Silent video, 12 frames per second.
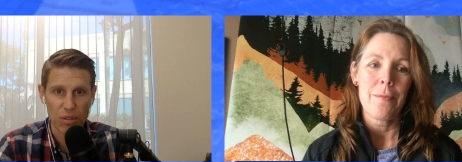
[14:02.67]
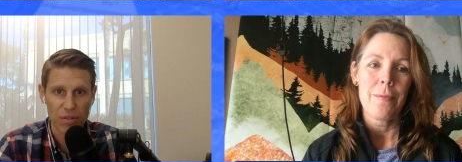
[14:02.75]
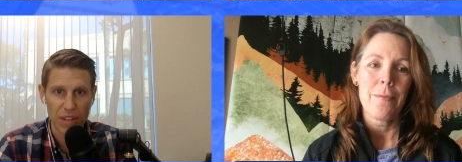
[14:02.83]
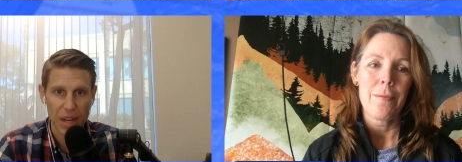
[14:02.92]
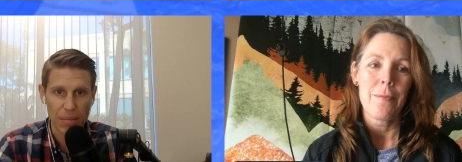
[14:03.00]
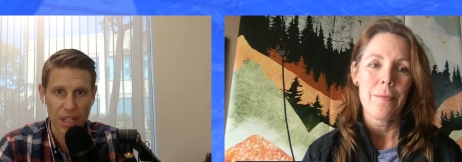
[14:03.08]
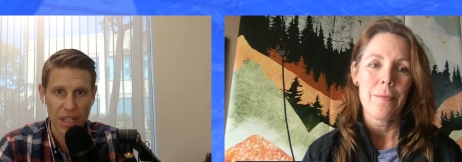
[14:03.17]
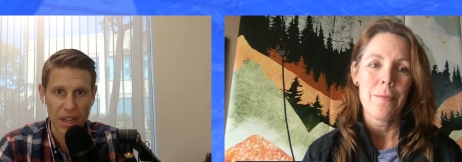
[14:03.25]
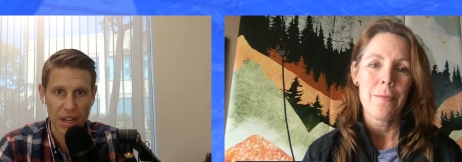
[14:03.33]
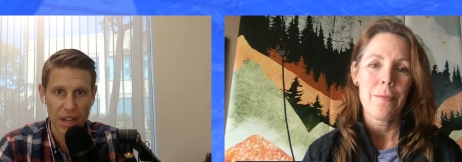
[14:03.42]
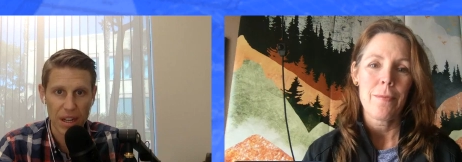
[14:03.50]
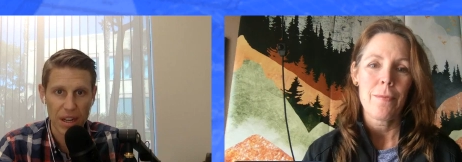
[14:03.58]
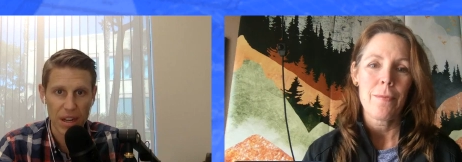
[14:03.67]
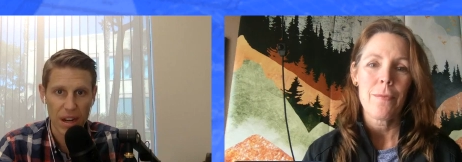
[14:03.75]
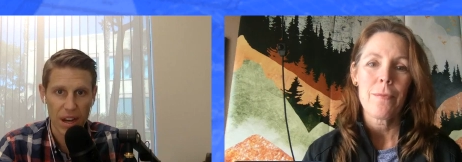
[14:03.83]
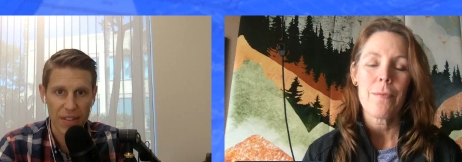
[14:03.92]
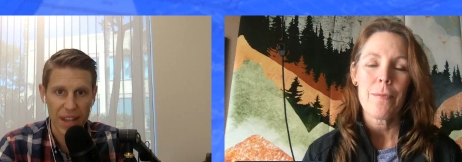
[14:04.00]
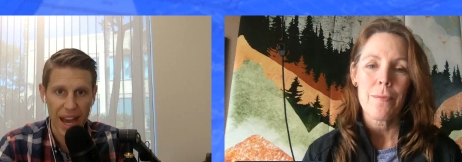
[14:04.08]
Speaker 1: family on
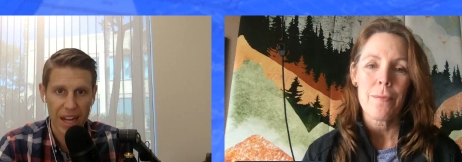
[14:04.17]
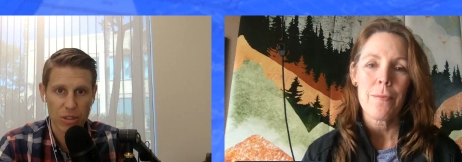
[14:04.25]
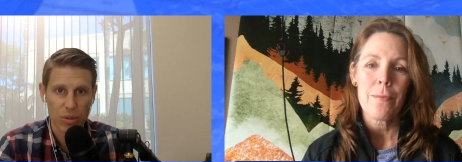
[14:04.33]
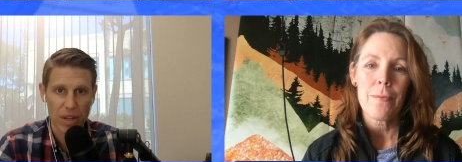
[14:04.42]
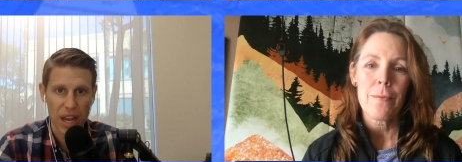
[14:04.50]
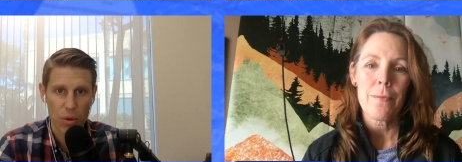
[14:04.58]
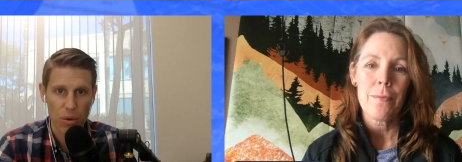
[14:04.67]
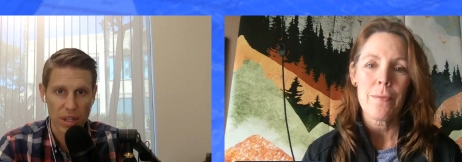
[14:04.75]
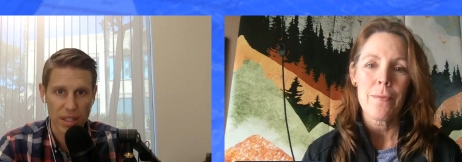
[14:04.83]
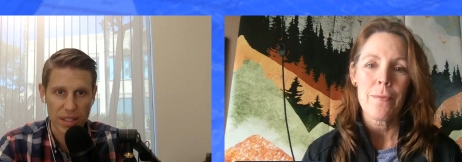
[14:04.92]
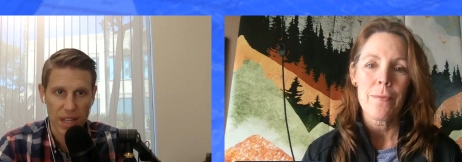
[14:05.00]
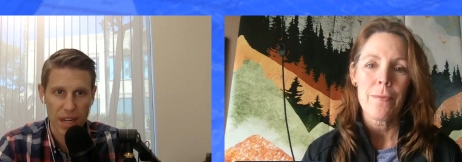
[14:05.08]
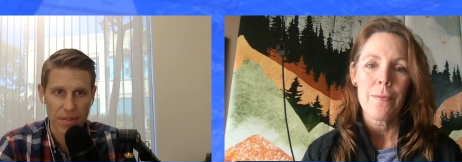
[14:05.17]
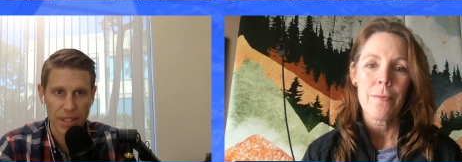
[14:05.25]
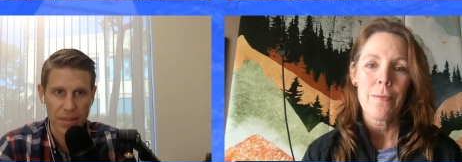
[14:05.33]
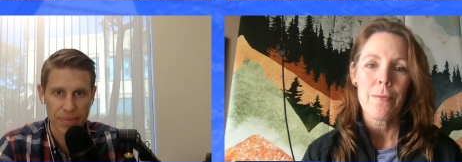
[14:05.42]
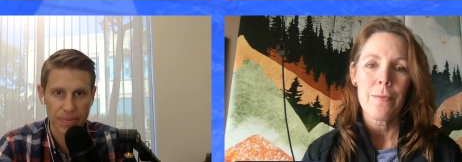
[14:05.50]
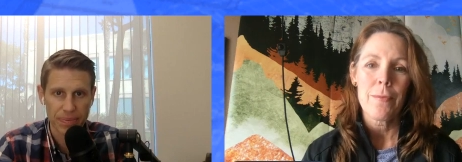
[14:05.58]
on the actual networking side of
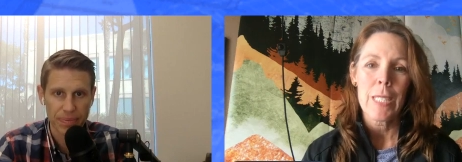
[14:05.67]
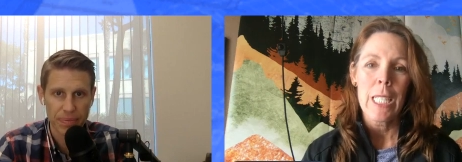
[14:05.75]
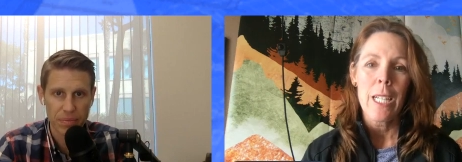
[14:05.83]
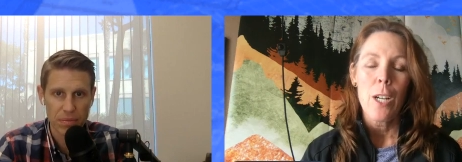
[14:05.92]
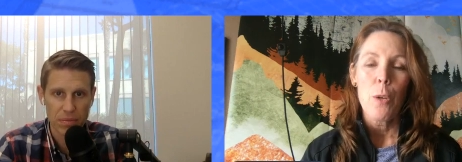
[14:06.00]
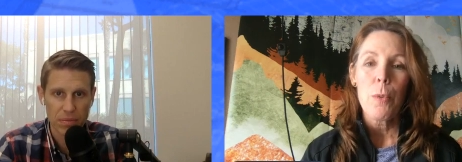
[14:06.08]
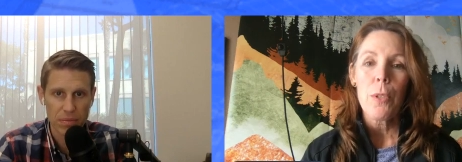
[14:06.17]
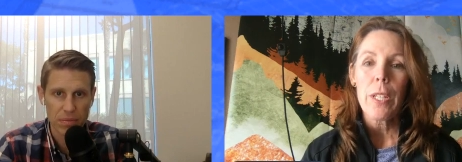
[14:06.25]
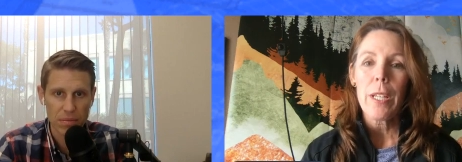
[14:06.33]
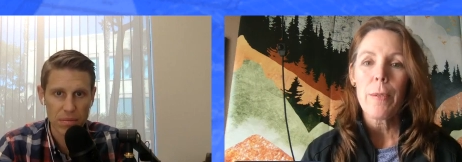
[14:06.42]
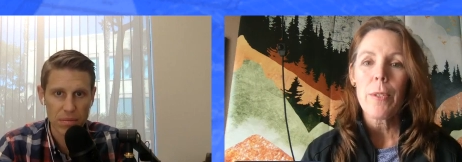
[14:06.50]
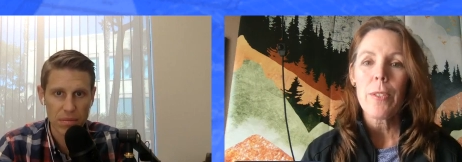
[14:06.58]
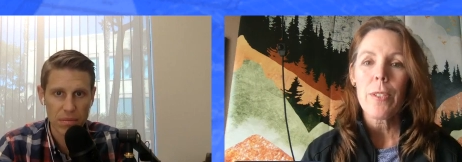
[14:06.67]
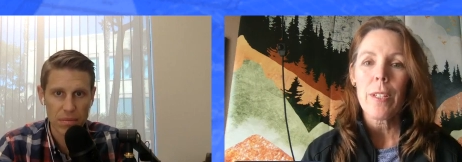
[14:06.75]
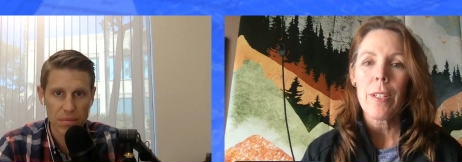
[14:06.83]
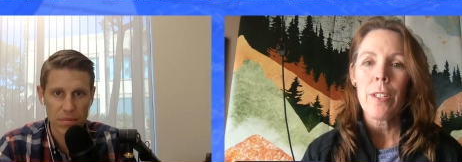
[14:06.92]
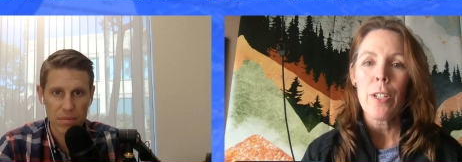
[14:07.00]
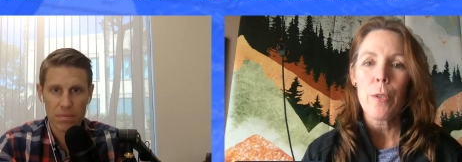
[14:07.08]
it
Speaker 2: well it was
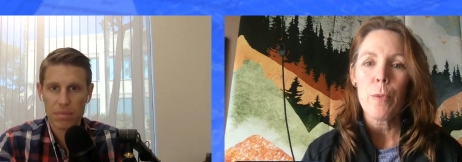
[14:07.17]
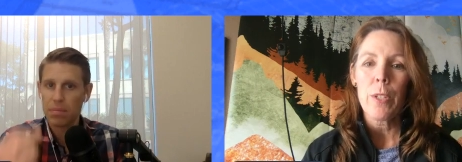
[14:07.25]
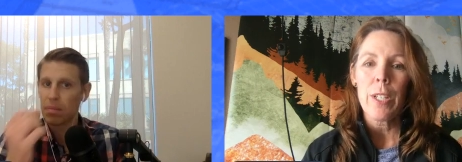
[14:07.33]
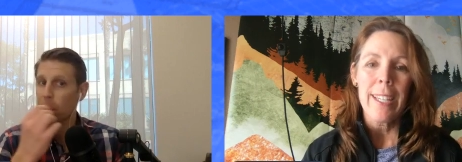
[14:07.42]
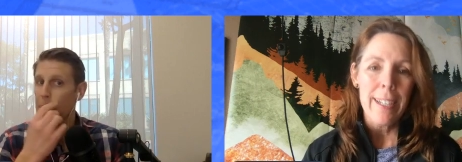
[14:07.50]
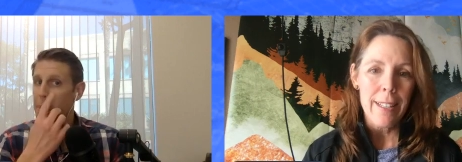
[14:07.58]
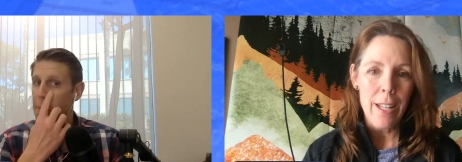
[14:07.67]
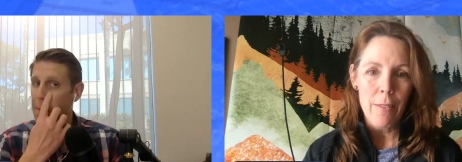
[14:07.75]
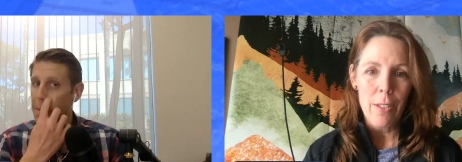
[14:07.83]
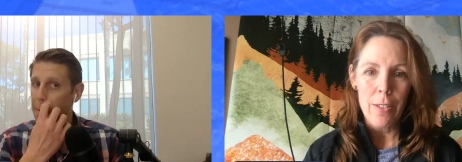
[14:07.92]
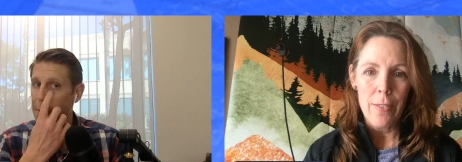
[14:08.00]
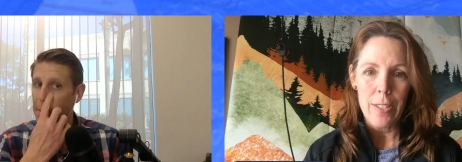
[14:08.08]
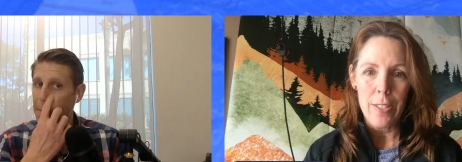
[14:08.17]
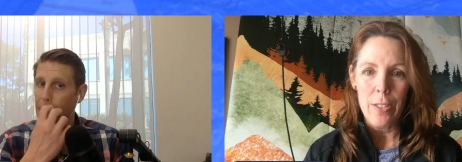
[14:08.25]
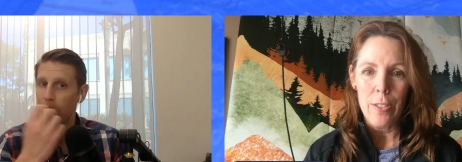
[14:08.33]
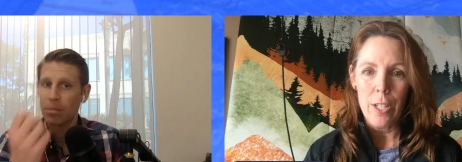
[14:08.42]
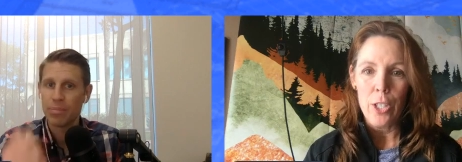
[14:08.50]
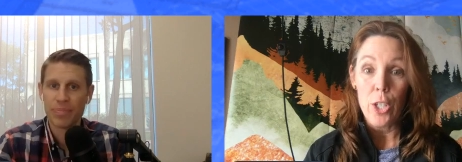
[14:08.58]
you know when you hit a level of
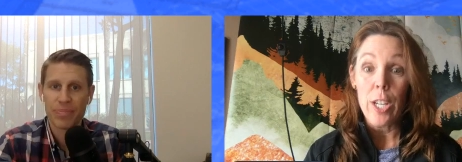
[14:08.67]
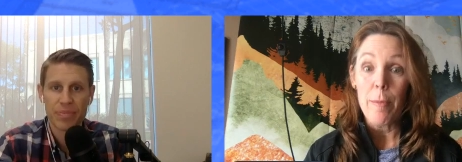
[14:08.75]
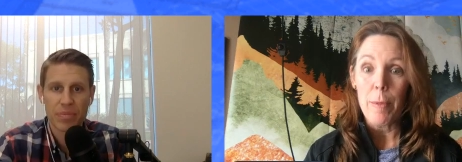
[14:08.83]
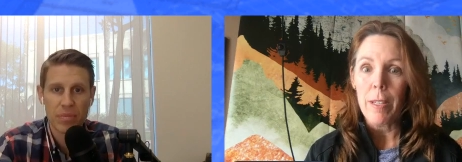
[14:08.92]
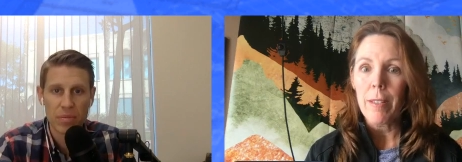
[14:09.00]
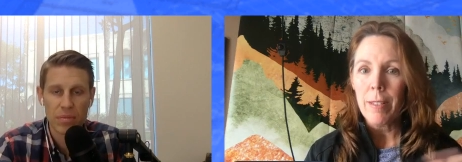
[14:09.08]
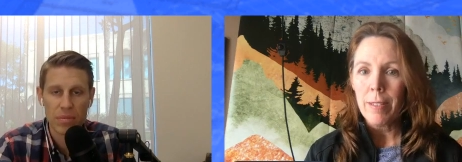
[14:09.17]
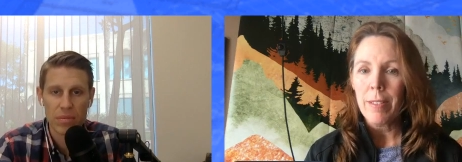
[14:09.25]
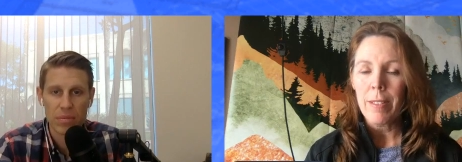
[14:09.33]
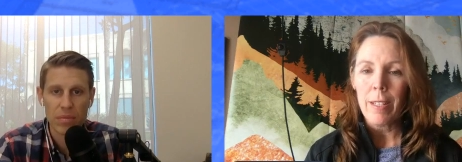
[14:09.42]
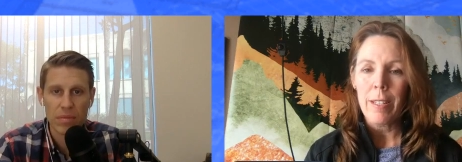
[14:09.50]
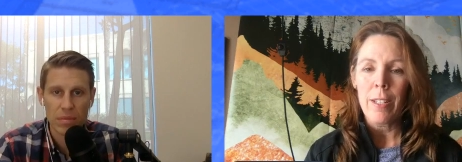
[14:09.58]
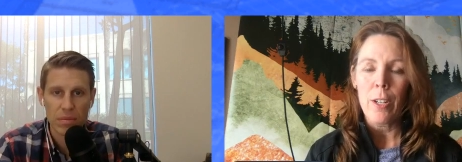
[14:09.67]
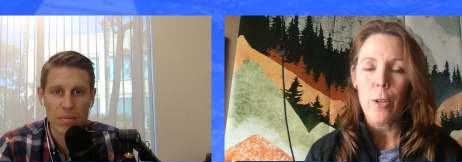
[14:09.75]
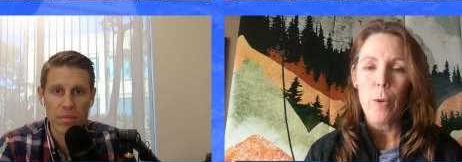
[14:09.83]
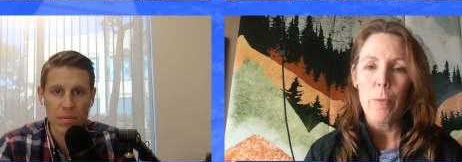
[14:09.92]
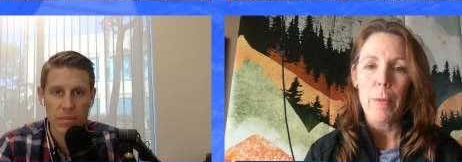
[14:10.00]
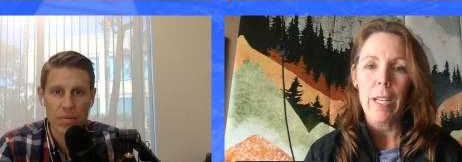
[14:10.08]
achievement this is you
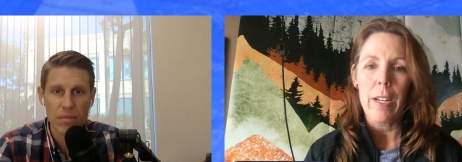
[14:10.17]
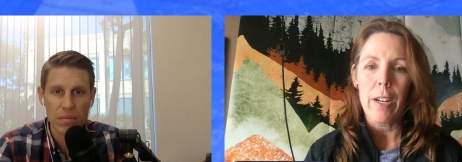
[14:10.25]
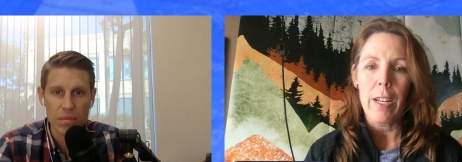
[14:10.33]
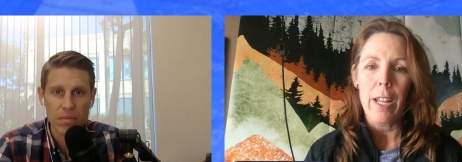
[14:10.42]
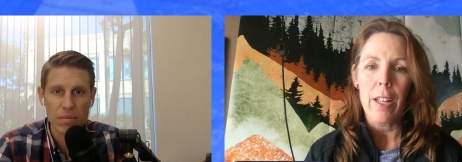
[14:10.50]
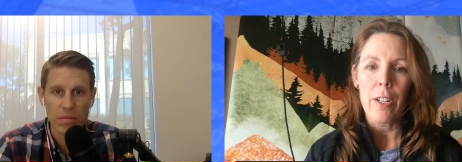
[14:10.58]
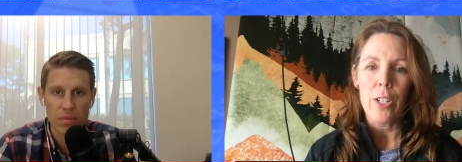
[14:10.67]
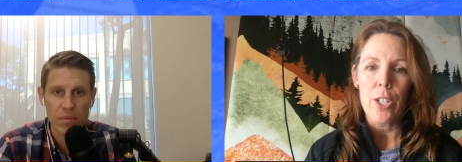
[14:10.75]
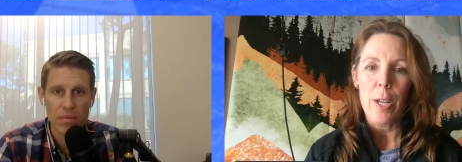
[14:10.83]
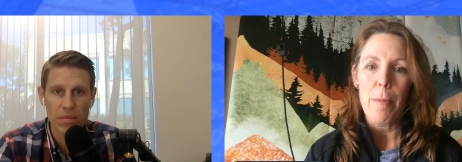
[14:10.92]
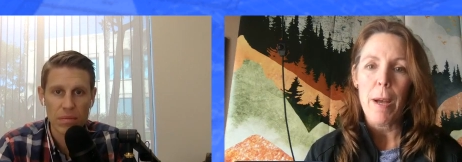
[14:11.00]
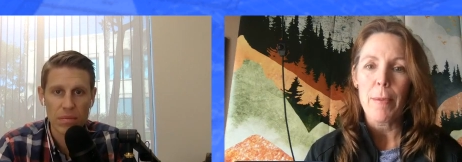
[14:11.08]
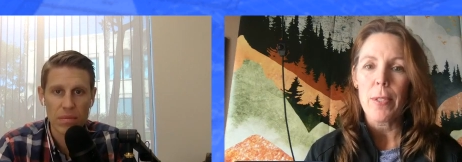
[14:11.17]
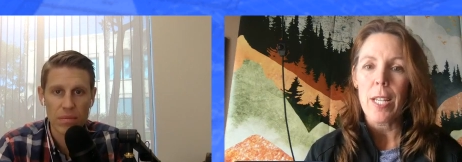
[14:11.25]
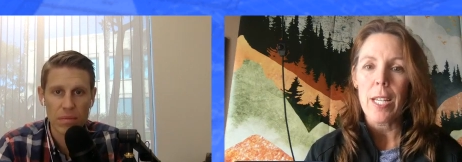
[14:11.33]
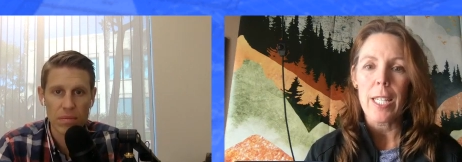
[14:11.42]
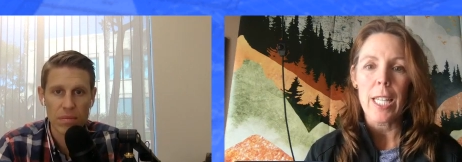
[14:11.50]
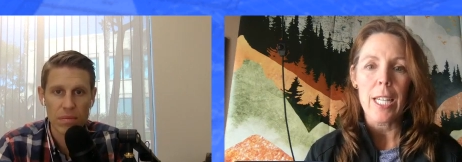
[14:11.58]
know quote by gary keller and jay
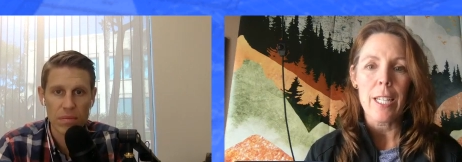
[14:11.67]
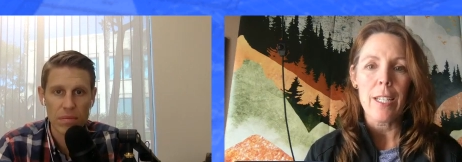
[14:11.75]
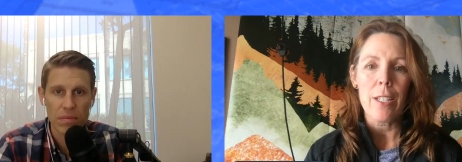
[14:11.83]
papasan like